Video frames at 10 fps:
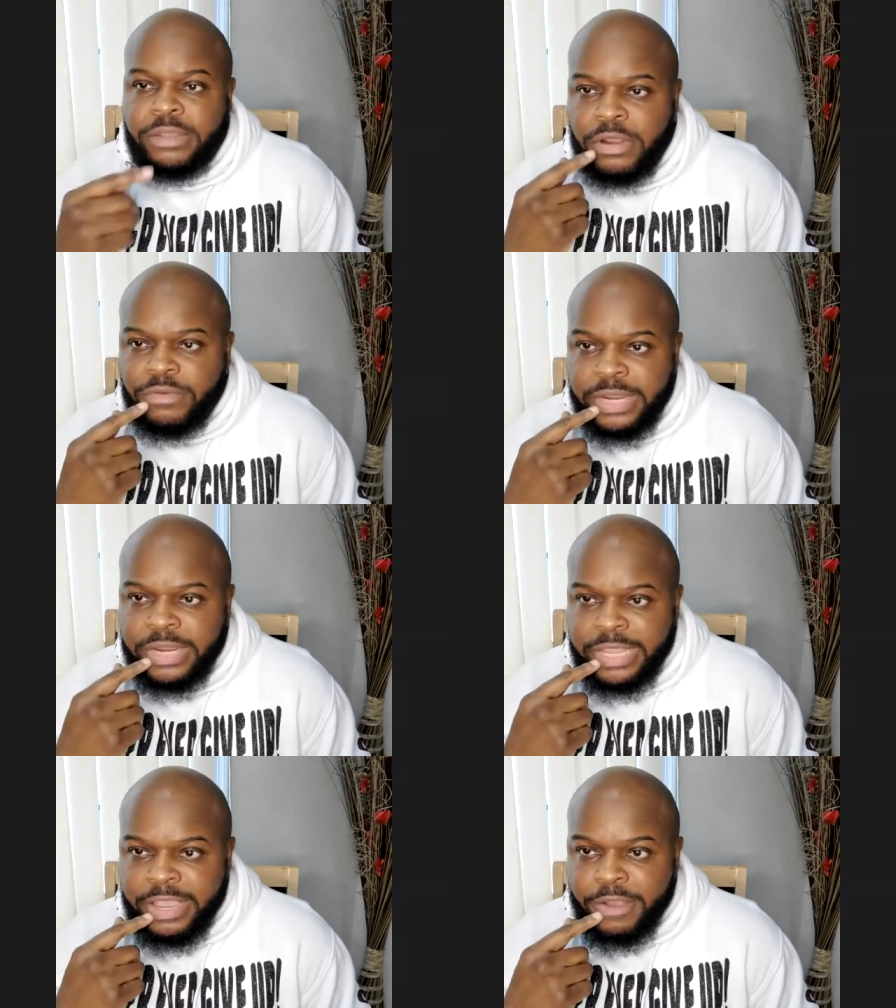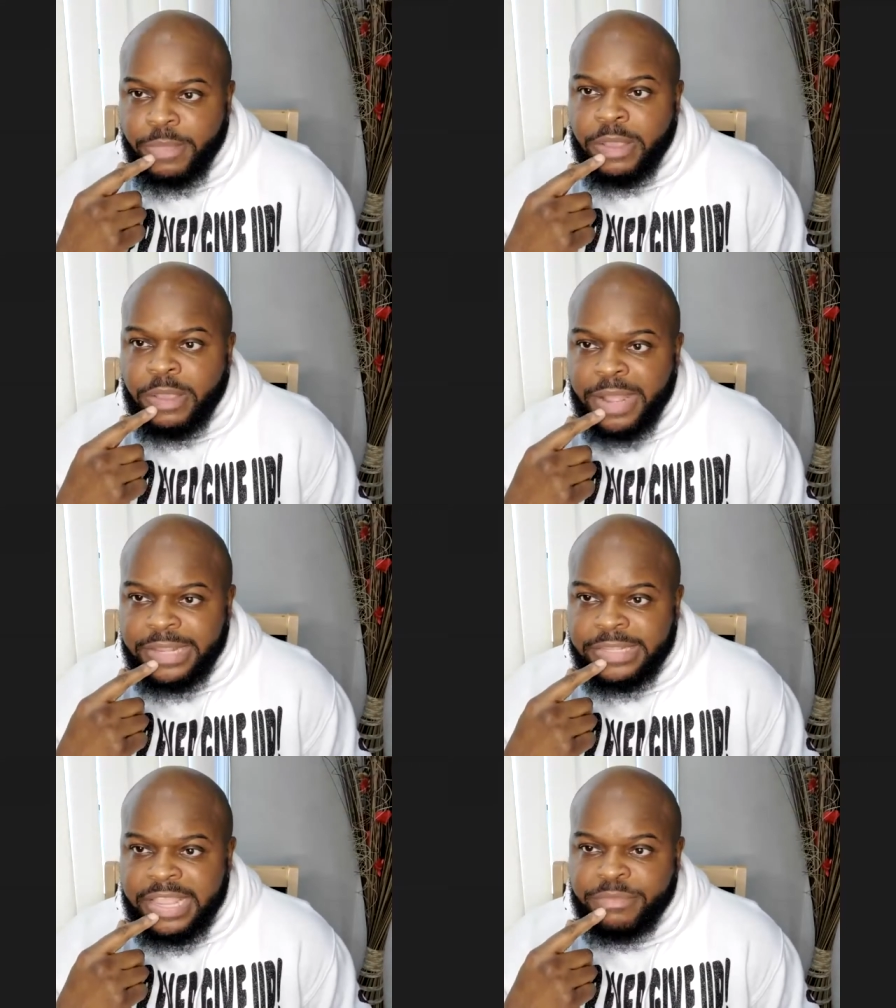uh, right now
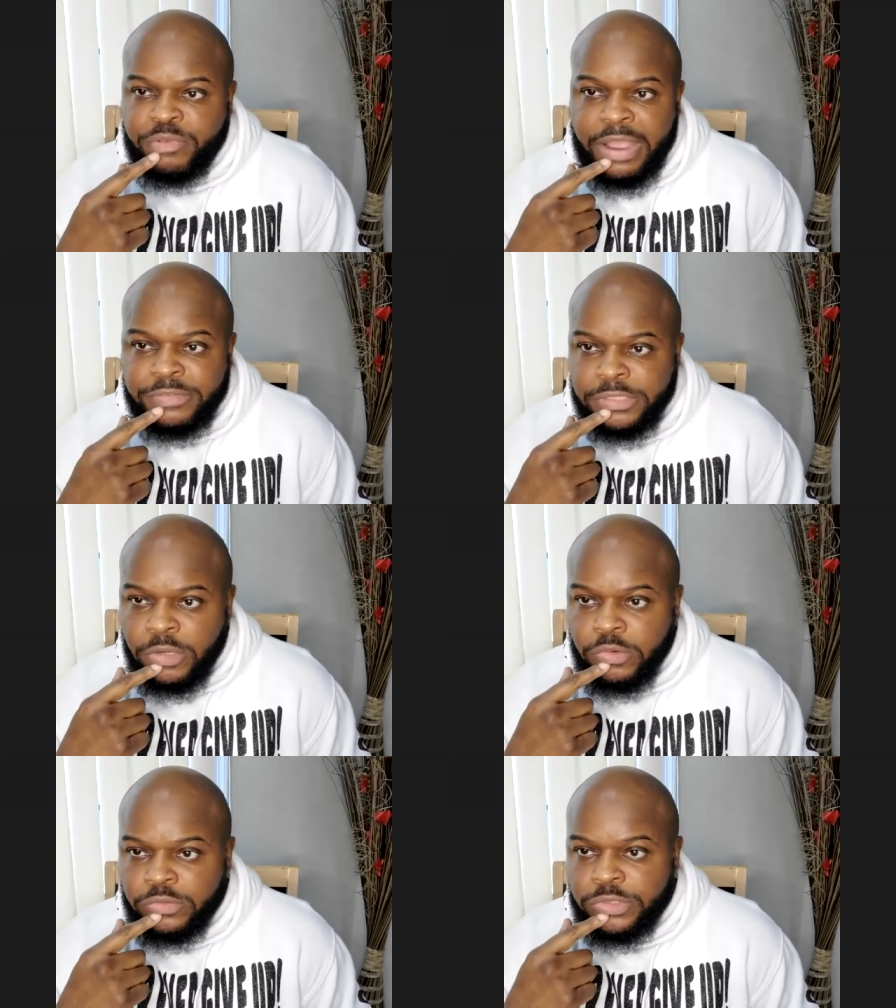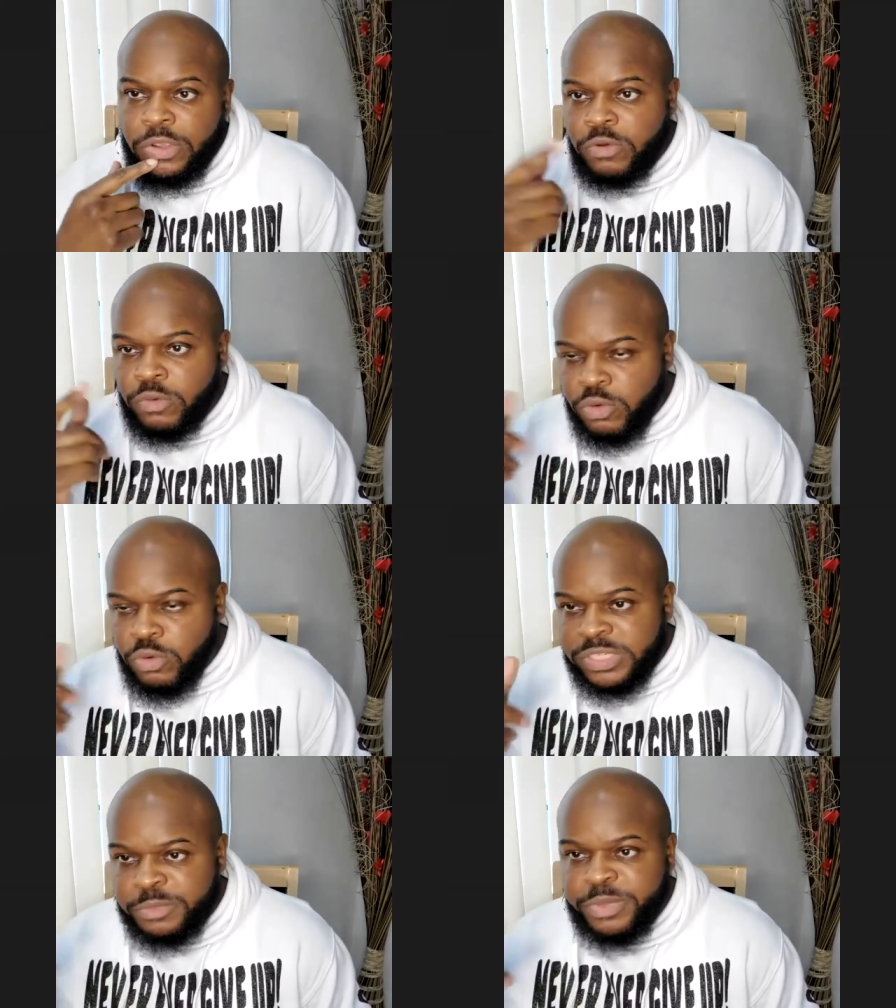by the name of Ralph Stokes, who,
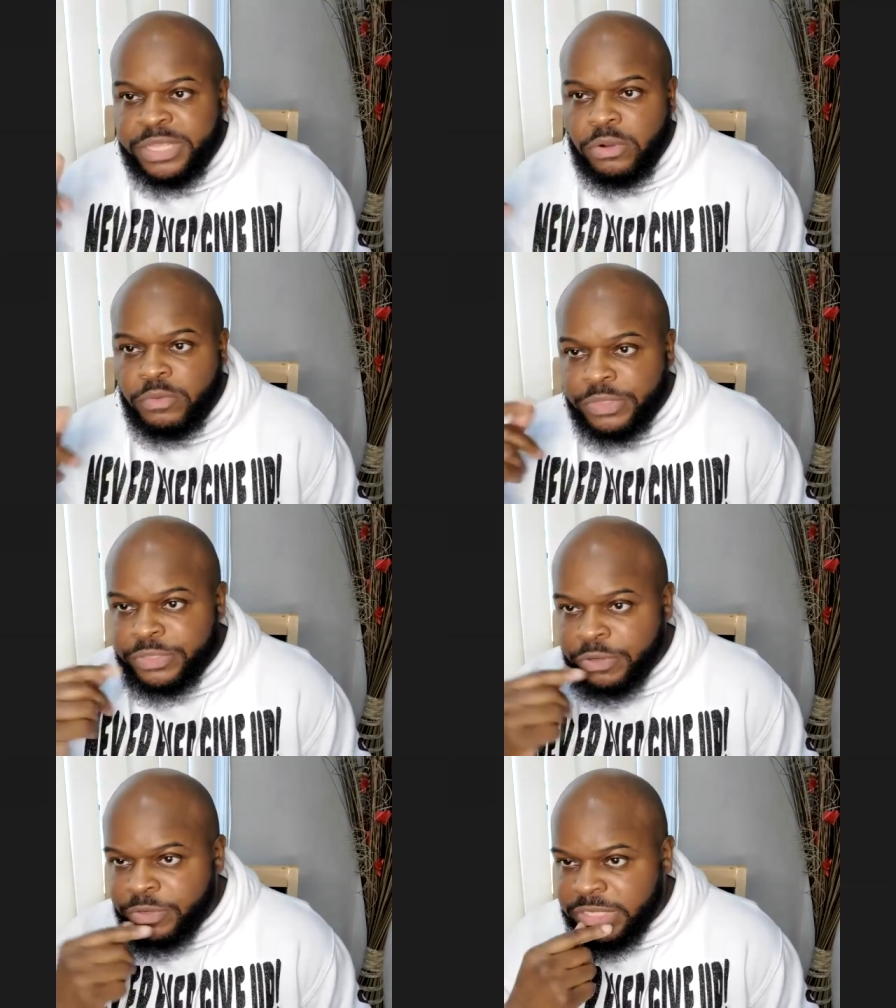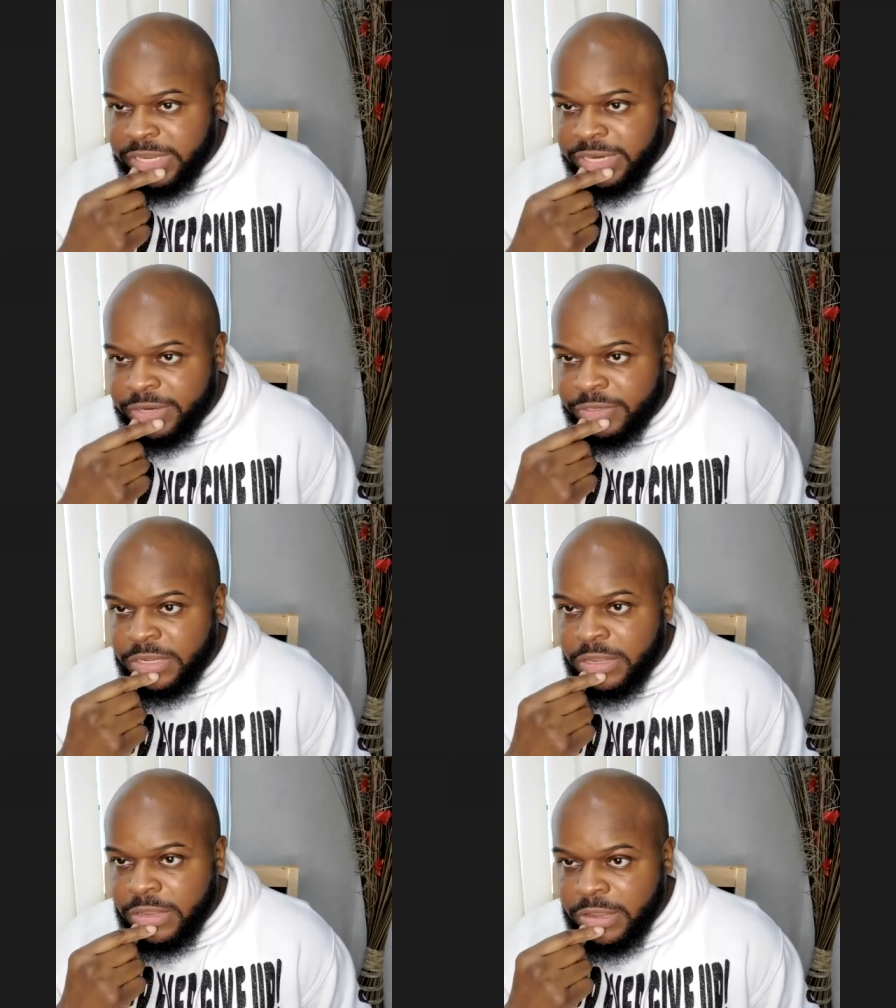who has spent over 30 years
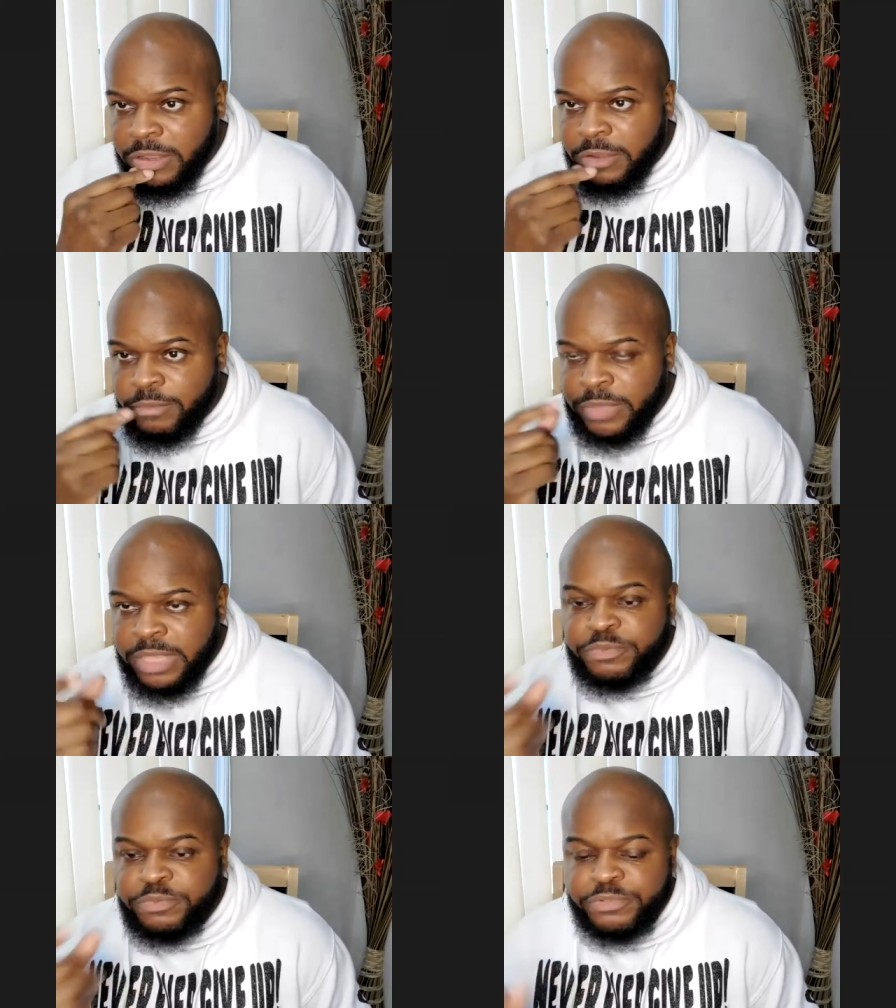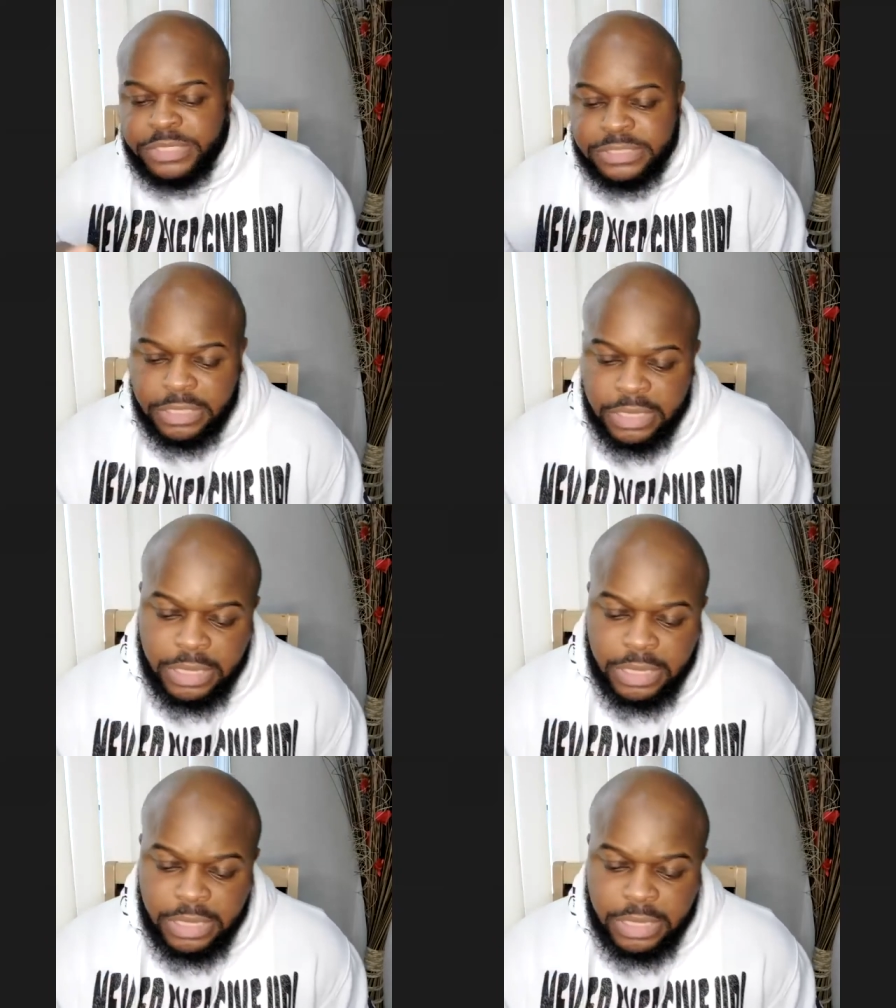um, in prison.